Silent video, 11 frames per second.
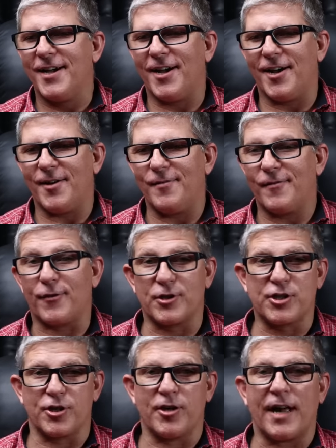For
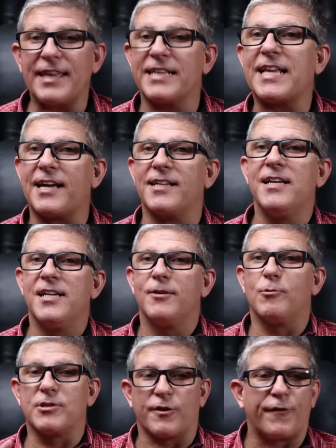sure. I think that
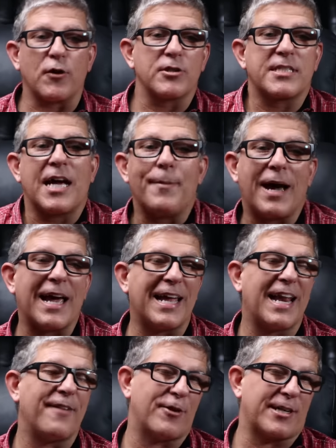was the first time I had
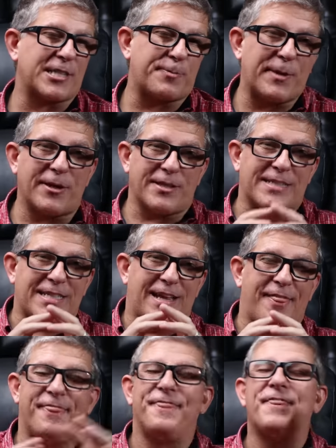ever experienced
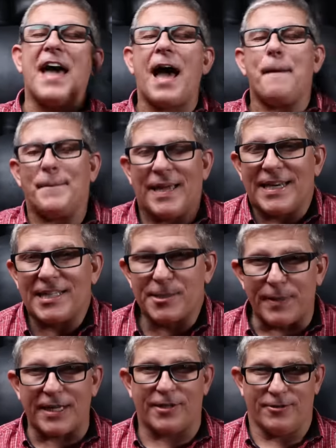that many
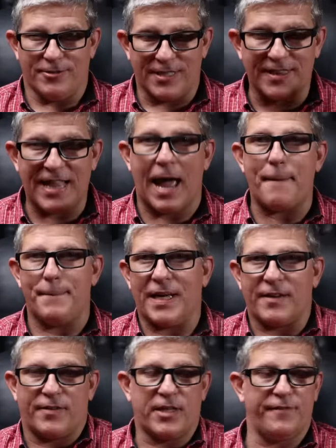speakers and that
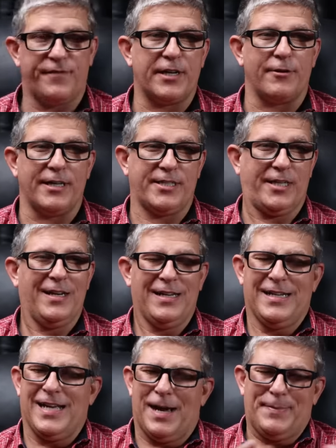big of a configuration.
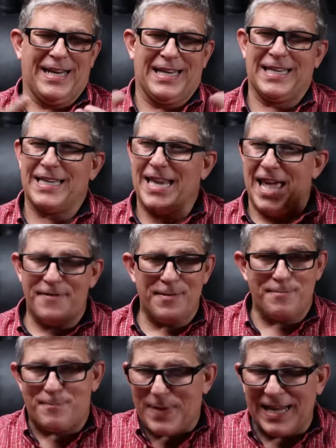I mean,
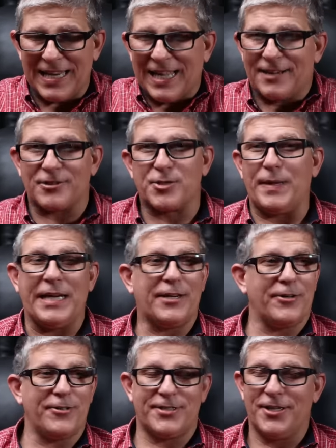11 bed layer
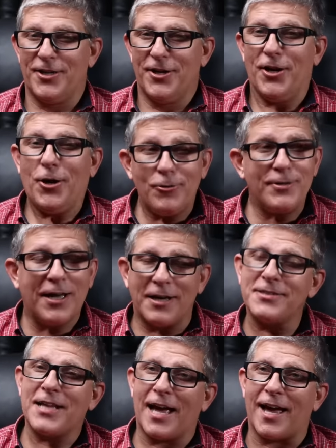speakers. Who
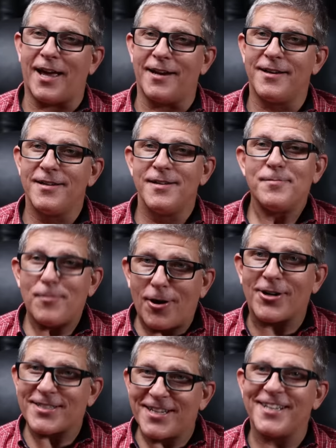does that?
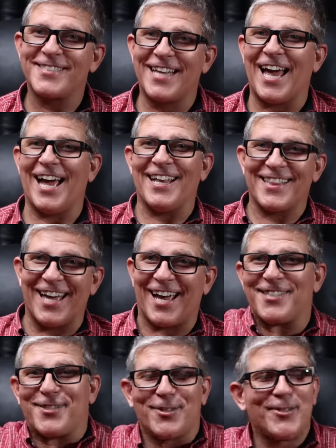Mark does that.
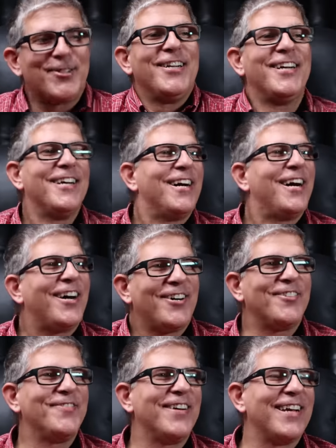That's who.
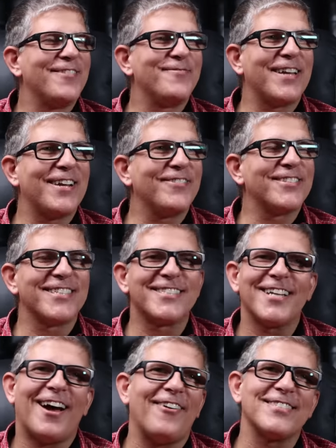But it was
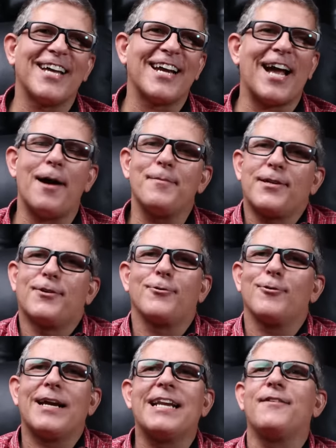just, I was like, I'm
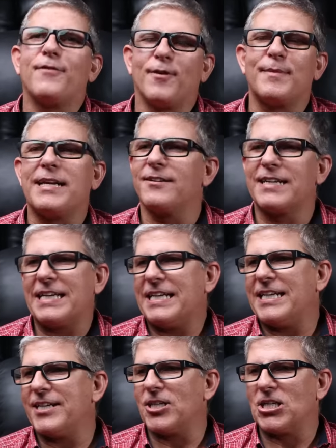grinning from ear to
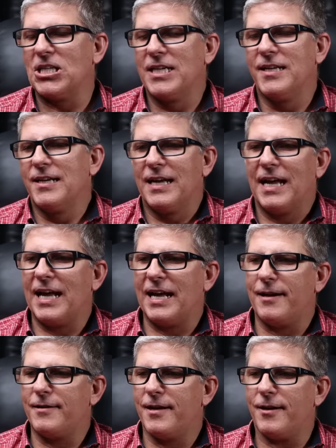ear
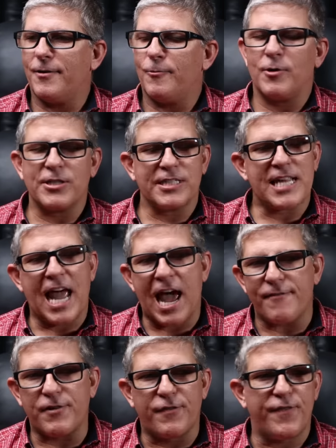and we're just
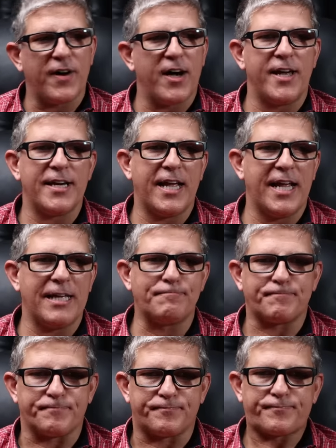having fun.
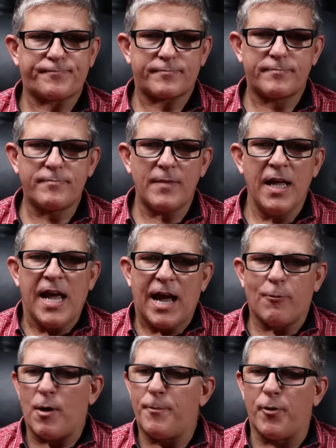And
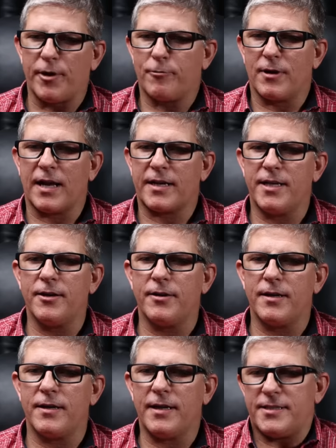at one point we're like, you
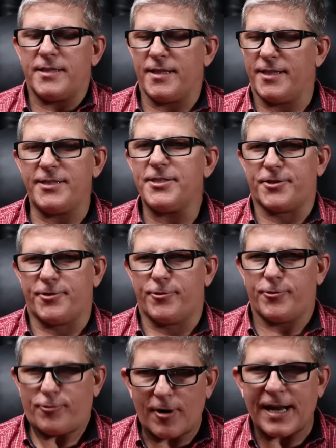know what? Let's just
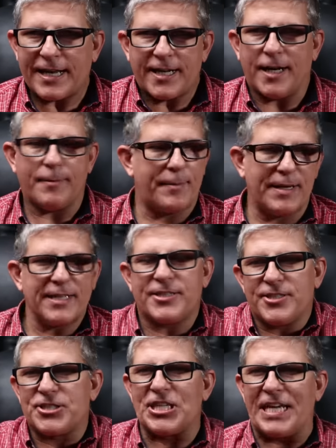crank it up. I mean, let's
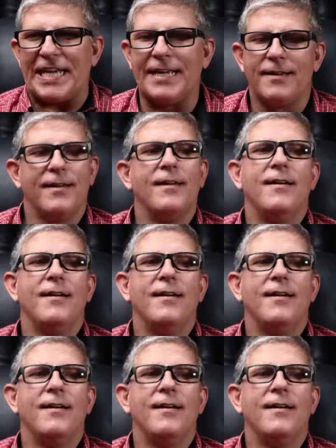just see.